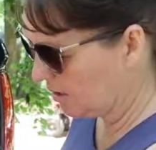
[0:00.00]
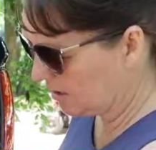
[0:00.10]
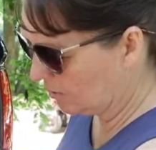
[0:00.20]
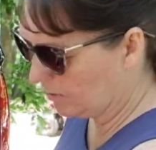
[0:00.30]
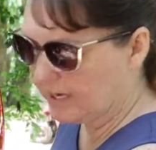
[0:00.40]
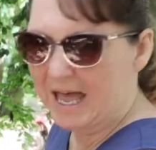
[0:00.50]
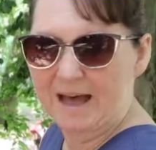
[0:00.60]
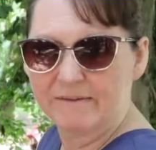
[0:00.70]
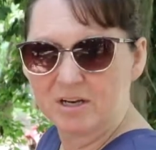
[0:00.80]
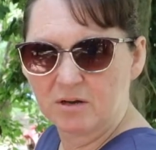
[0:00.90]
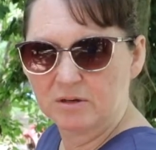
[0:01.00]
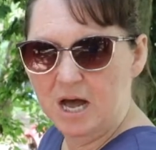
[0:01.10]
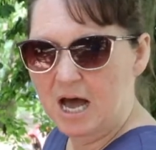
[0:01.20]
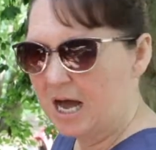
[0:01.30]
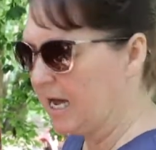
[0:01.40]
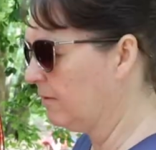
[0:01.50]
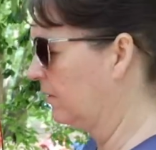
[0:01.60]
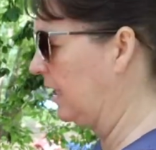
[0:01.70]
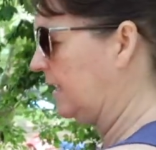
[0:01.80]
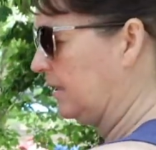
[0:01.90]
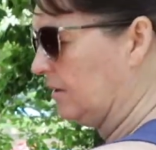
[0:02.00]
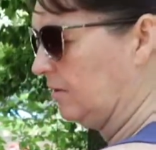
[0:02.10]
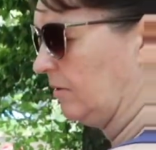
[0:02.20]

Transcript: so we have it on high we're letting the